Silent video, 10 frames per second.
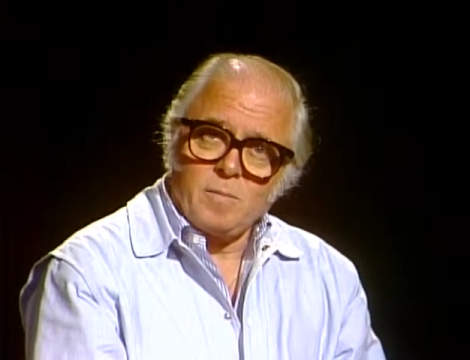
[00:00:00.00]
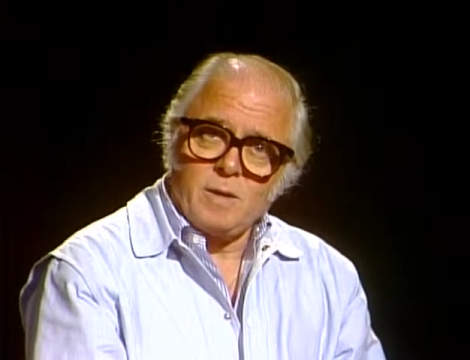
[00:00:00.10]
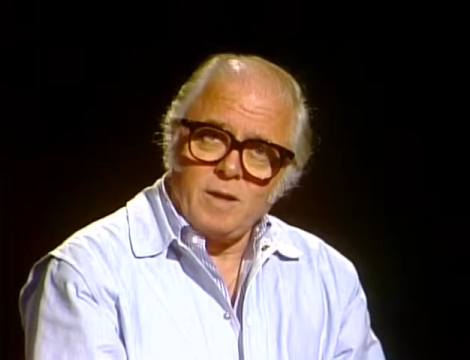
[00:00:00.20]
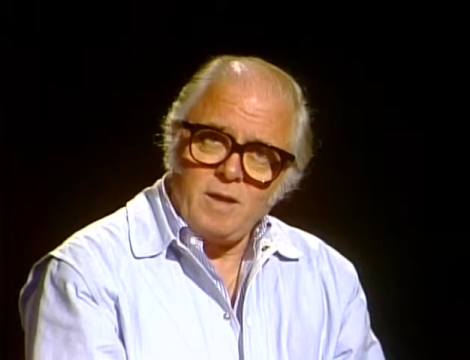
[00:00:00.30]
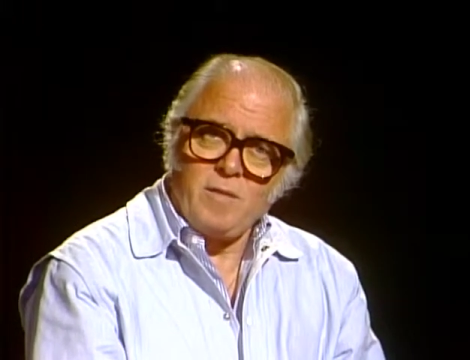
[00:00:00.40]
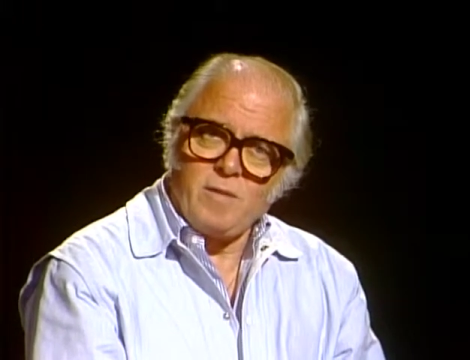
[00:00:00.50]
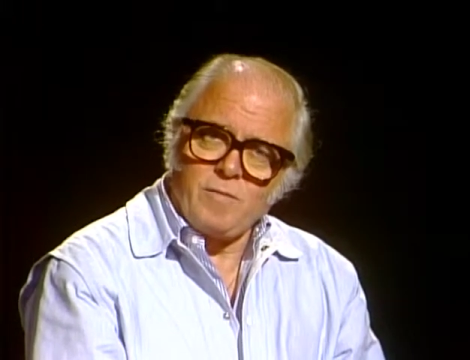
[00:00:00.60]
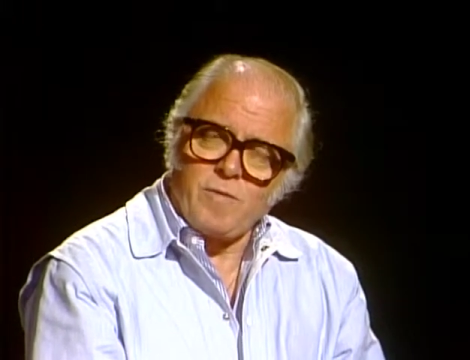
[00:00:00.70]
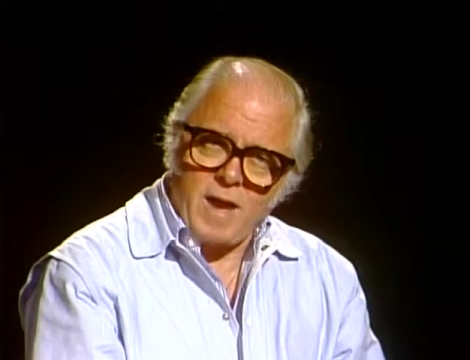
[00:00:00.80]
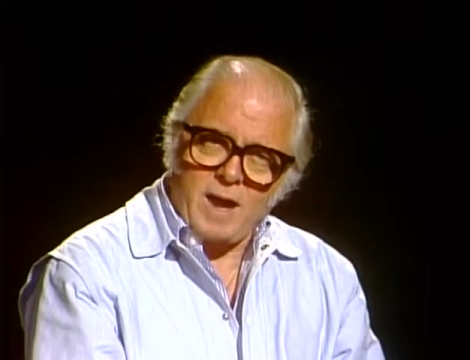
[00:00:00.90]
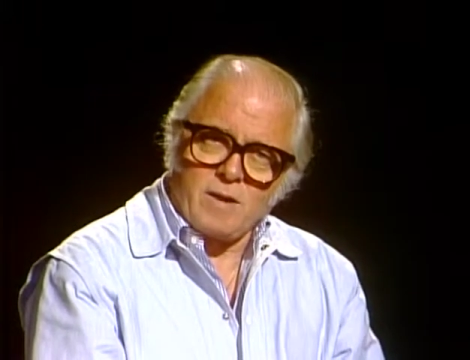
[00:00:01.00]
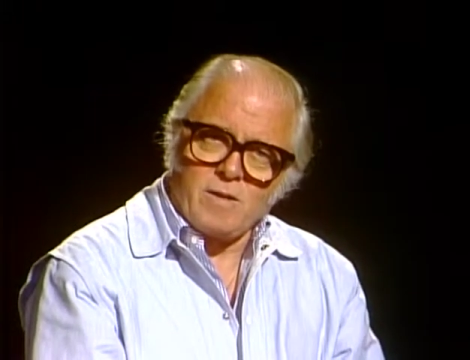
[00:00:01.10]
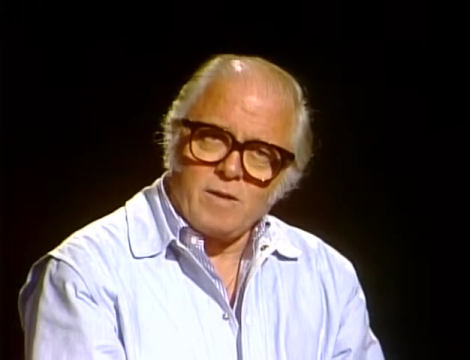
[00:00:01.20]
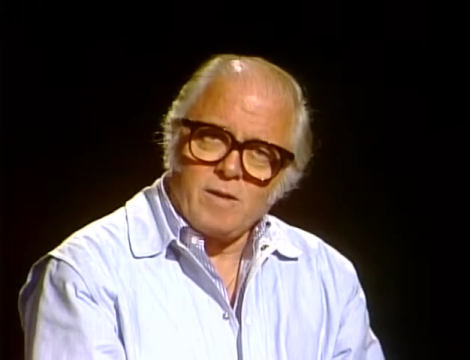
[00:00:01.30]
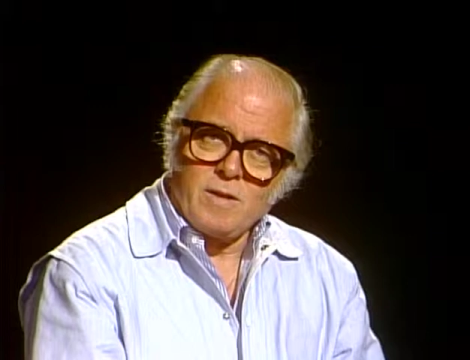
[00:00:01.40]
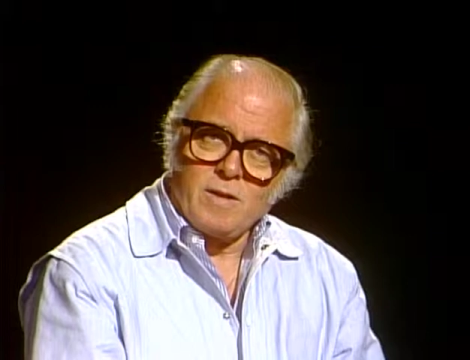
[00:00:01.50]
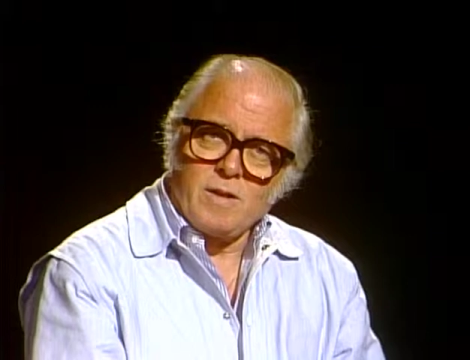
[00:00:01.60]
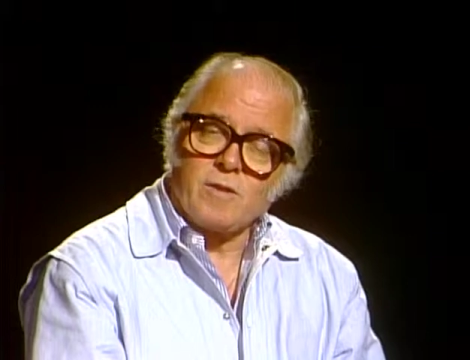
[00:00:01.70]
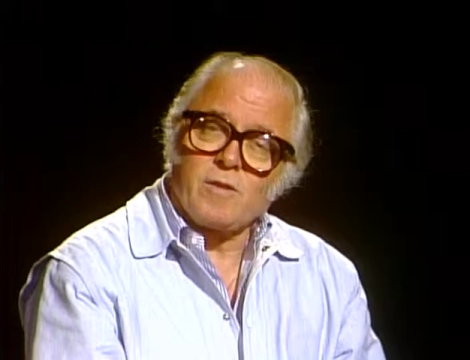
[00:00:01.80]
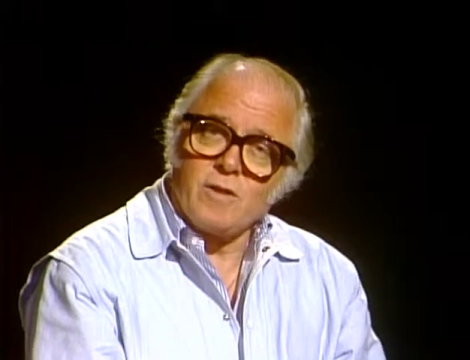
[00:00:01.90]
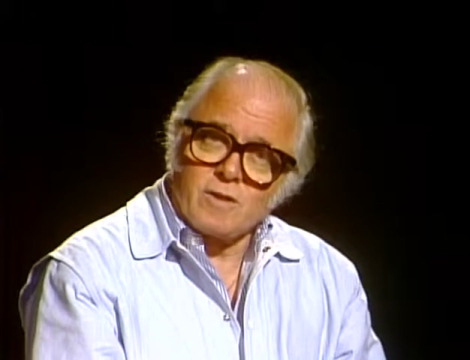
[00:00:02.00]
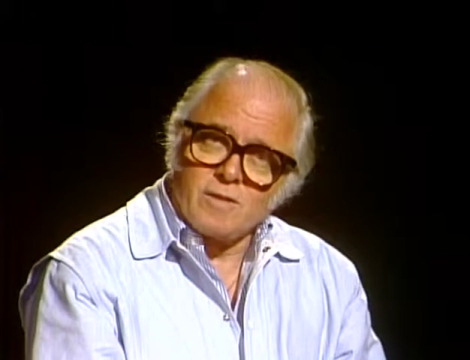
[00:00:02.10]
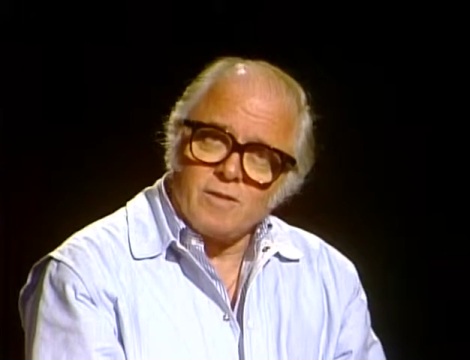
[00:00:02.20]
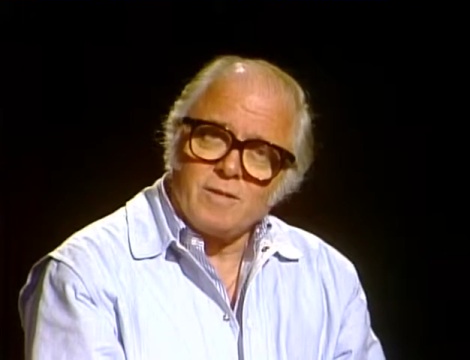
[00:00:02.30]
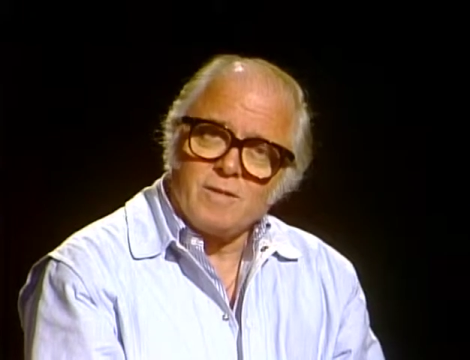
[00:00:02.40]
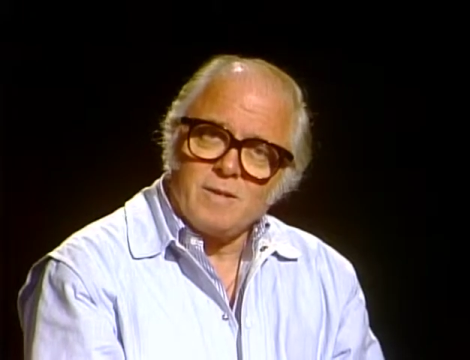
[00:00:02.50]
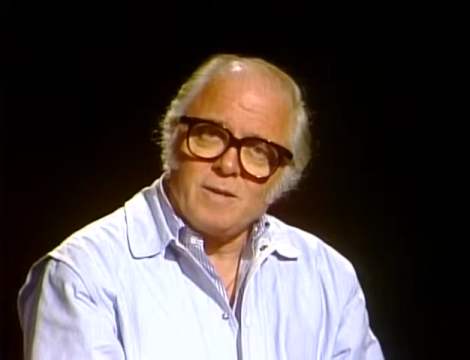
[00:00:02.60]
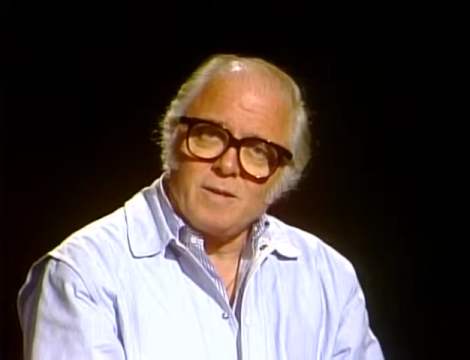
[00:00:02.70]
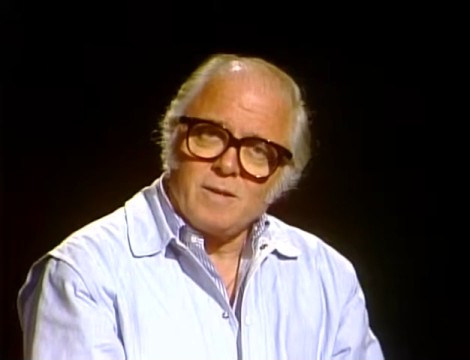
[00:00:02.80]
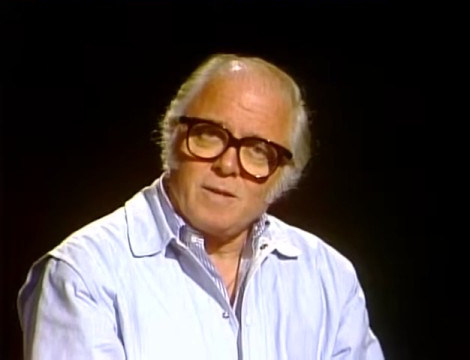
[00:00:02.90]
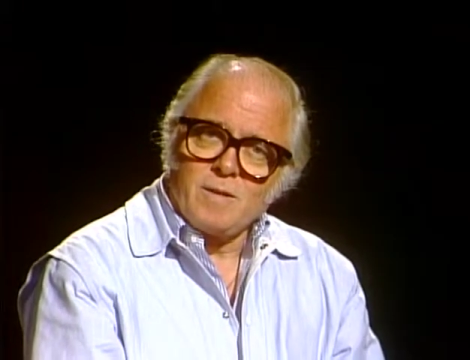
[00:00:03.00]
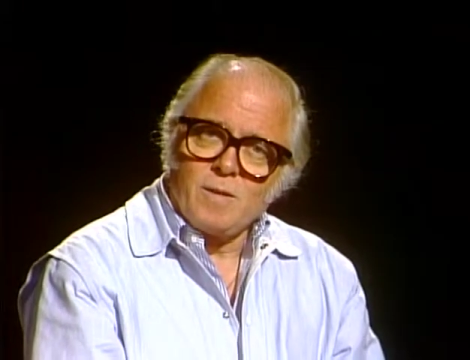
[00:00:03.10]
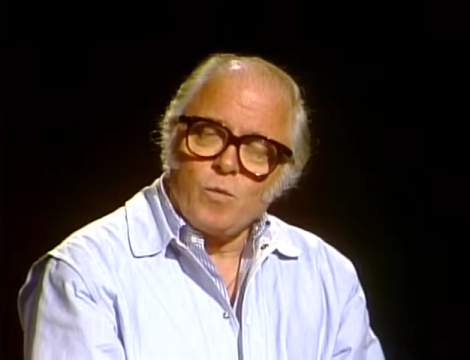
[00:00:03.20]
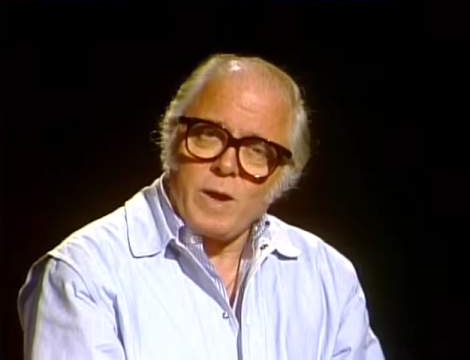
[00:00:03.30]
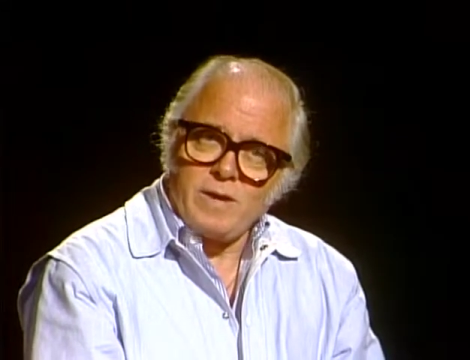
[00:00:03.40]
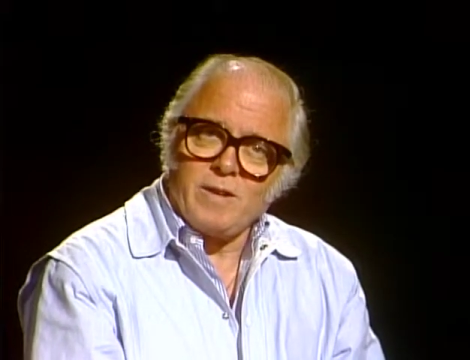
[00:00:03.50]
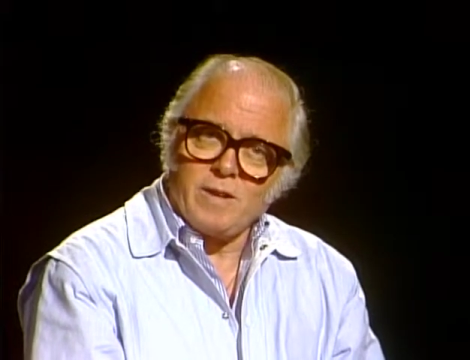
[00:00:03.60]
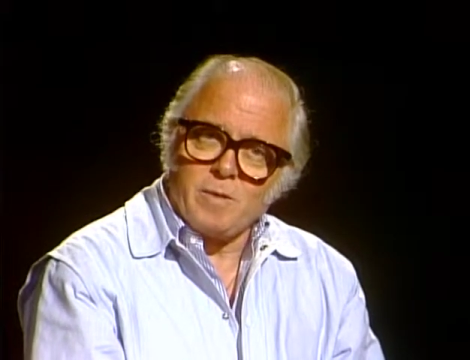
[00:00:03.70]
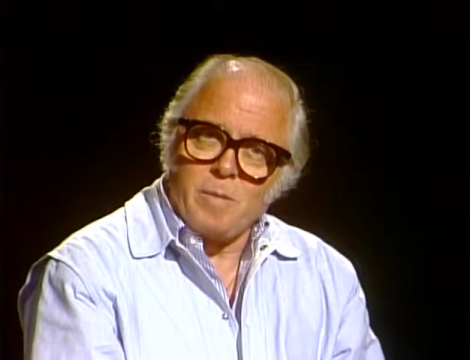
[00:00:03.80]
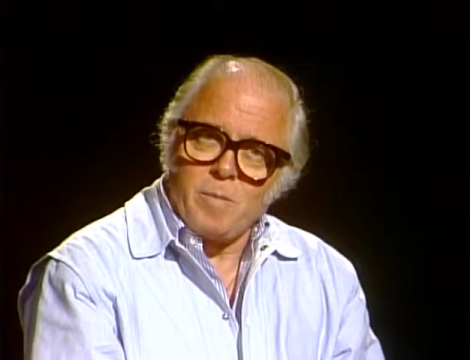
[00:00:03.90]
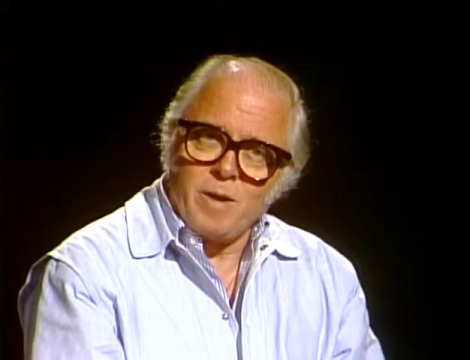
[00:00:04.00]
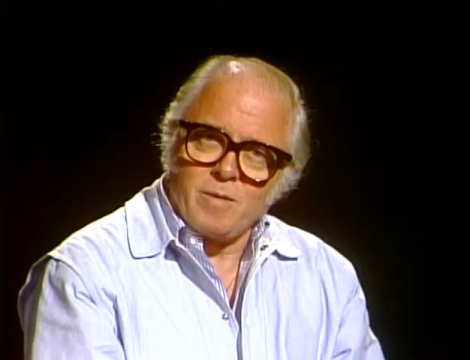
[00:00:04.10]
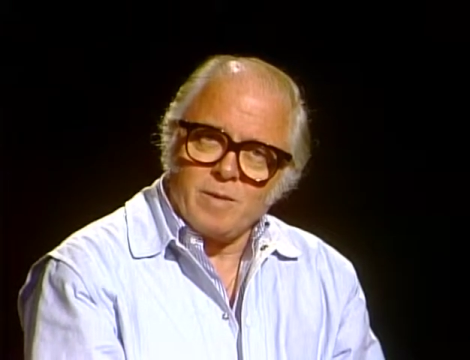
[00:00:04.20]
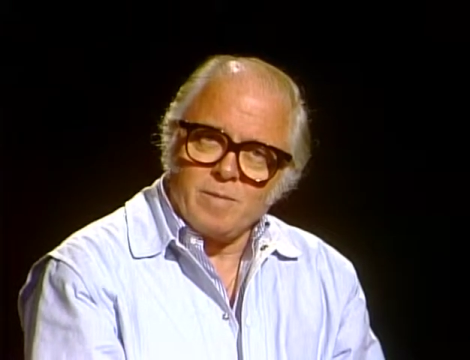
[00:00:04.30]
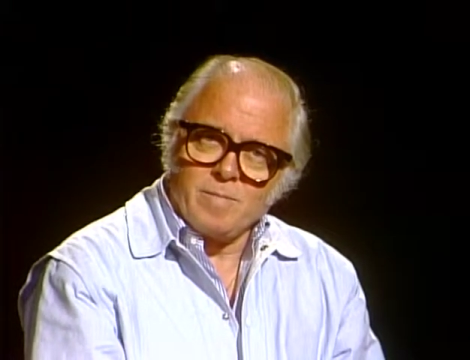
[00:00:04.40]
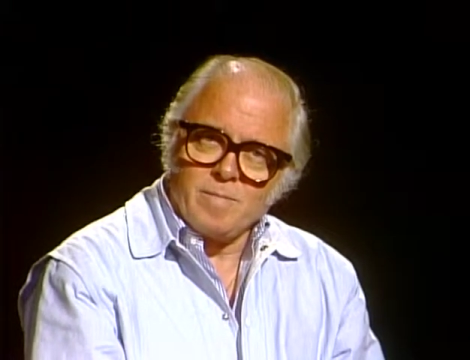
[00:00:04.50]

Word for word: but is in fact a circle waiting to be broken.